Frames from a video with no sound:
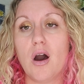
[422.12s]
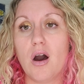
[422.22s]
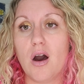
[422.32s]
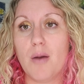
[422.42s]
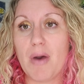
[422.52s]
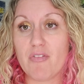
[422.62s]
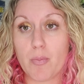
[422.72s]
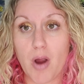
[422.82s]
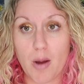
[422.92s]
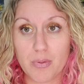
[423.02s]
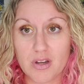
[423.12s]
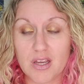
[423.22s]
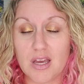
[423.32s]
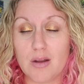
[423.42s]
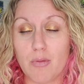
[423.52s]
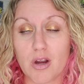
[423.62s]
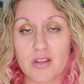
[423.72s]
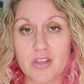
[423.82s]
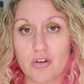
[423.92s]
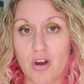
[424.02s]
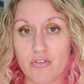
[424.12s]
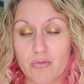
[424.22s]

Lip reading: have a property in a market that you're not